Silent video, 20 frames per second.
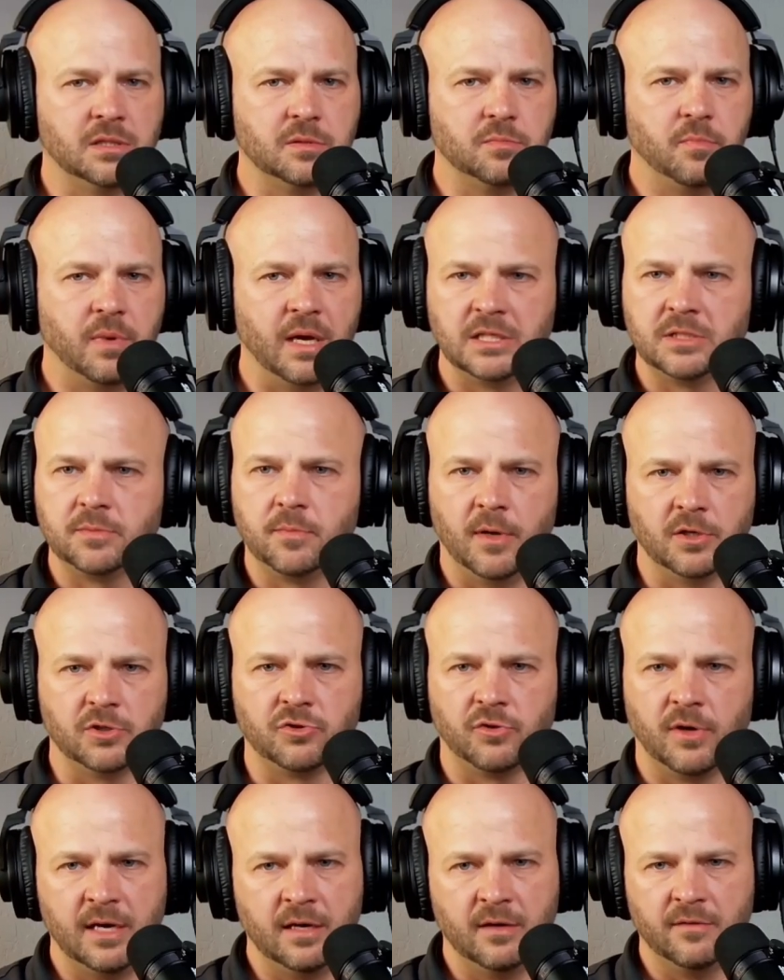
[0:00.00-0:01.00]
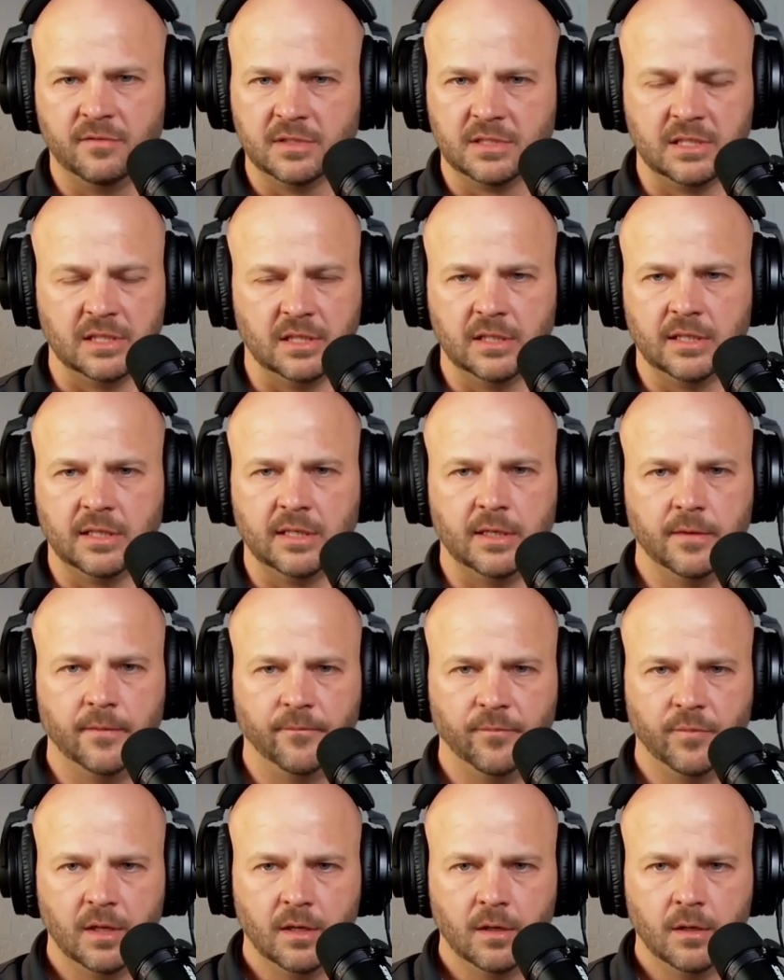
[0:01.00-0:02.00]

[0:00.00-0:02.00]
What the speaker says: this baseball training facility,